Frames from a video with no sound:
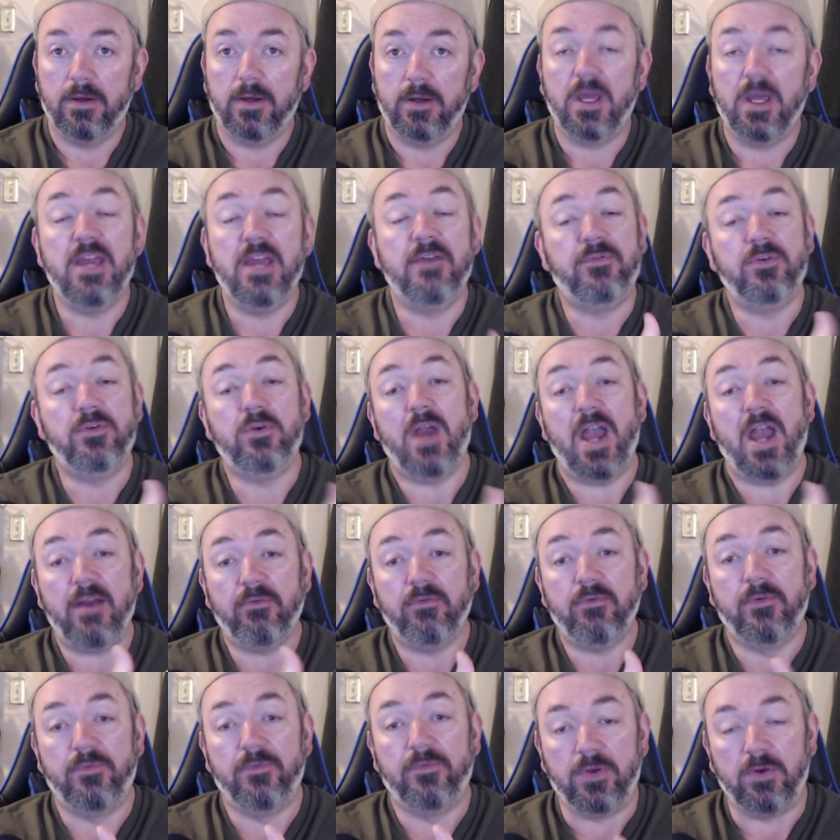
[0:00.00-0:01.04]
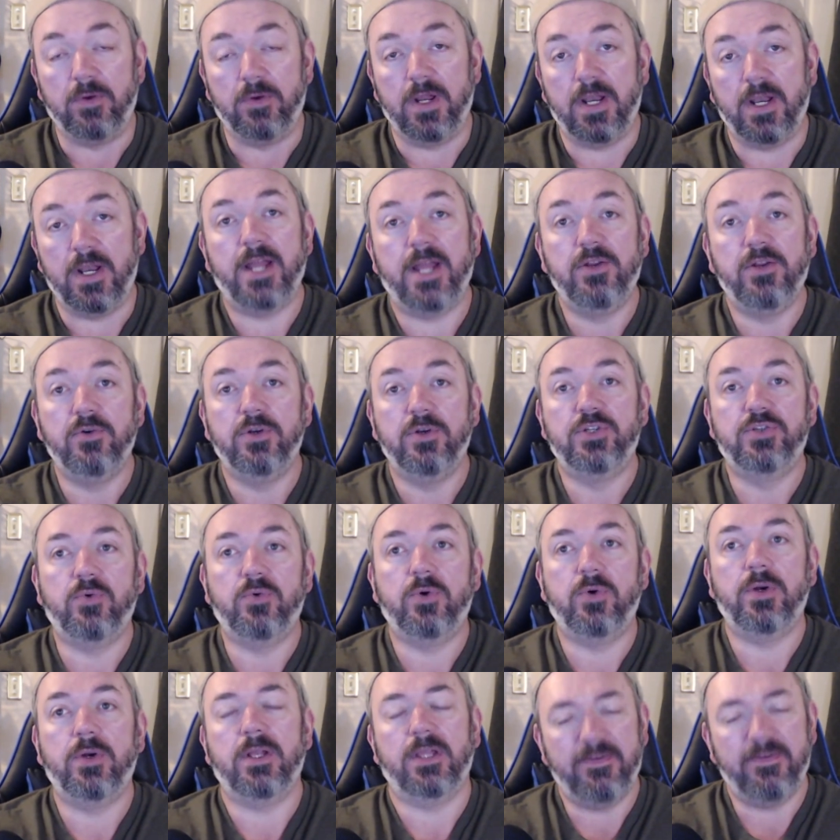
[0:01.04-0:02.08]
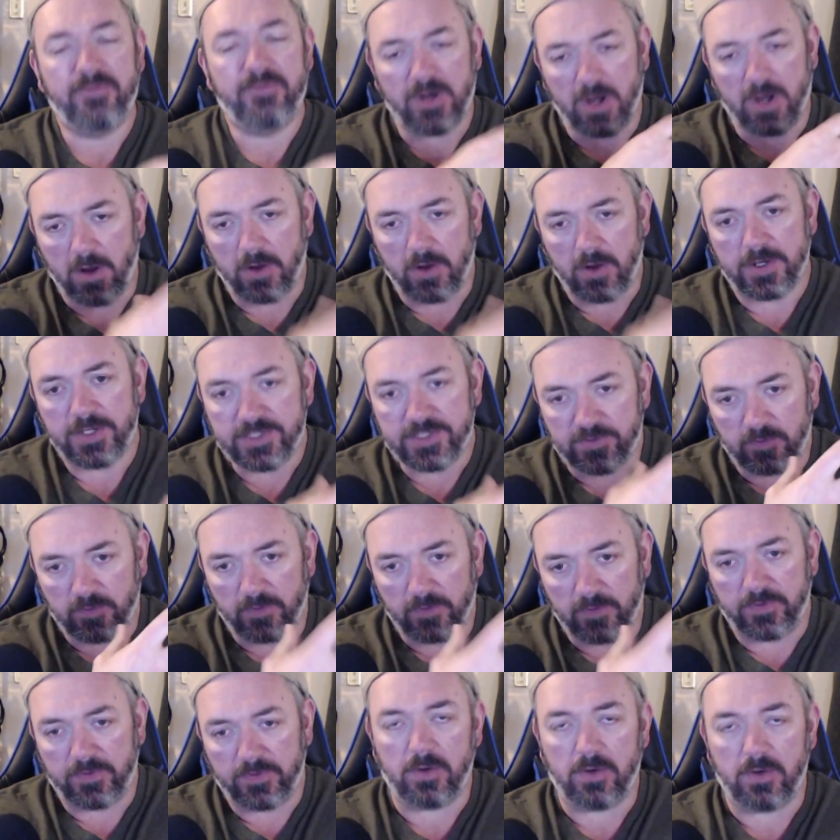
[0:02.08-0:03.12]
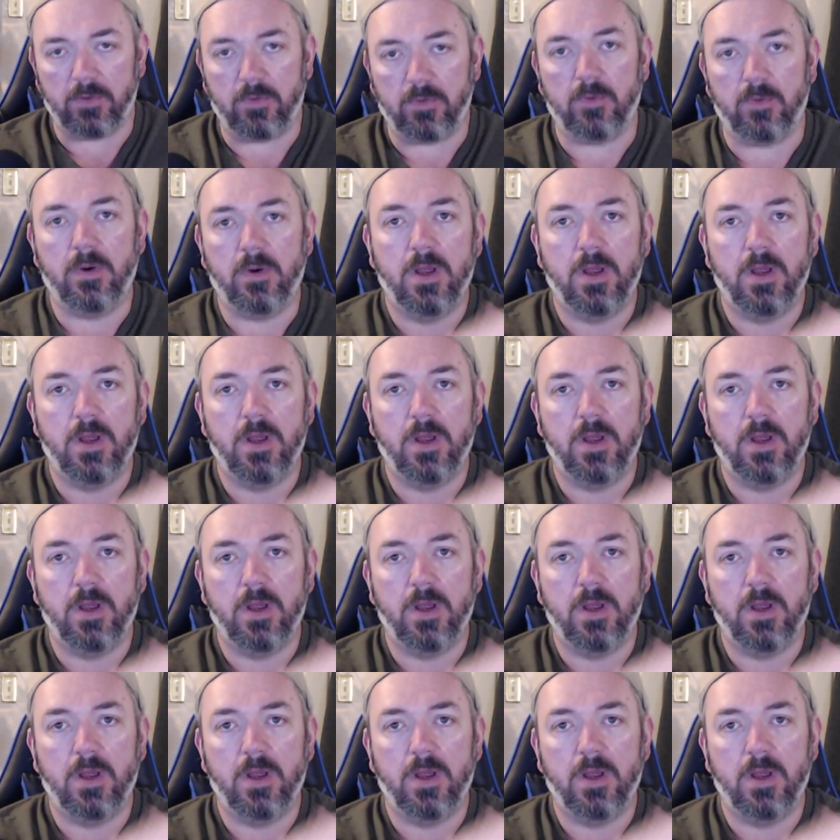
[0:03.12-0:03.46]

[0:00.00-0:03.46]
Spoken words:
If you have reviewed it and you enjoyed it, leave an honest review.